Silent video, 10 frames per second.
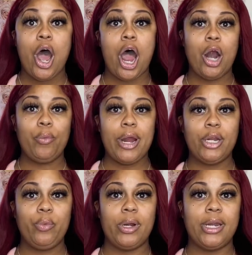
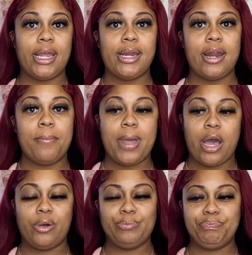Already, we're looking at
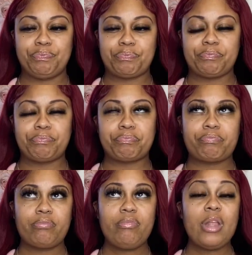about,
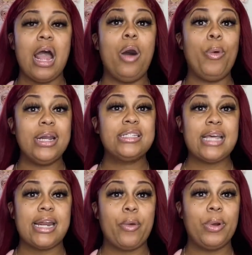I want to
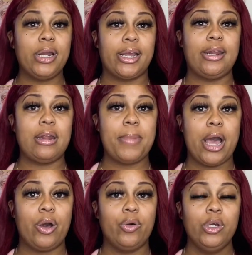say that we're looking at
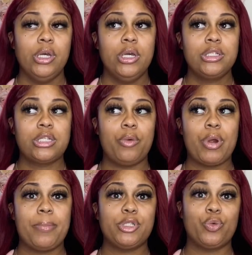about
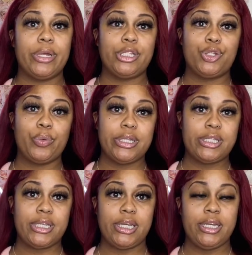somewhere between
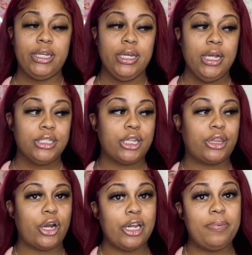20 to
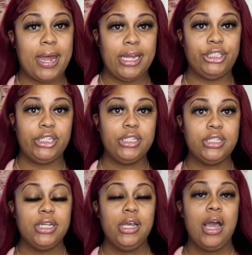30 pages.
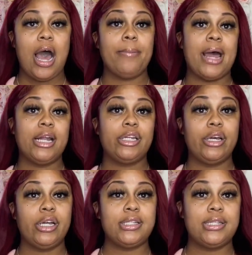I'm not
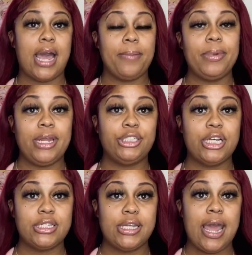done typing it
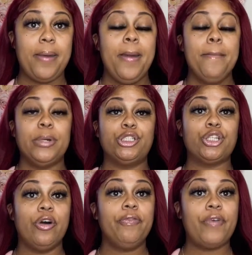just yet, but
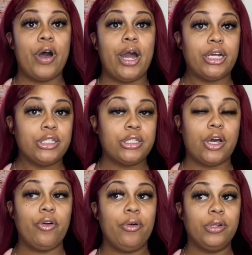so
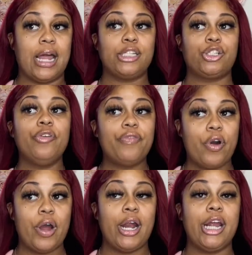
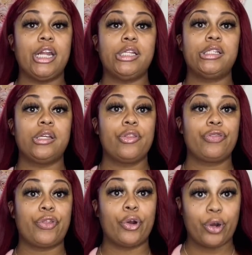far it is
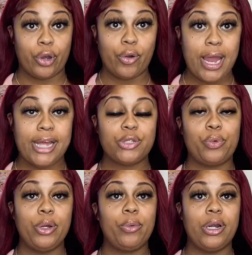thorough. Okay, it's
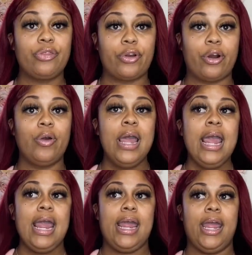really, really thorough,
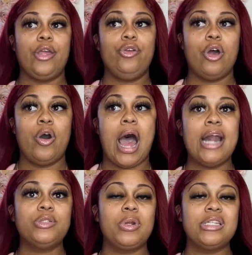and you know, I
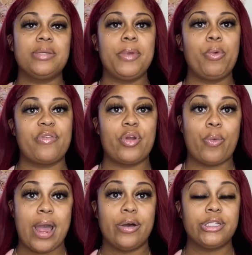just want it to be worth your
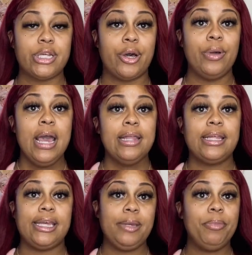while. So
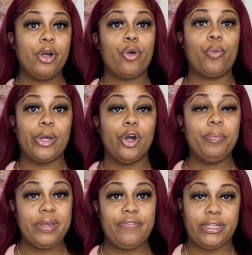the ebook will
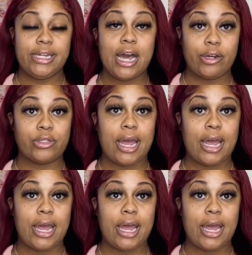be $50.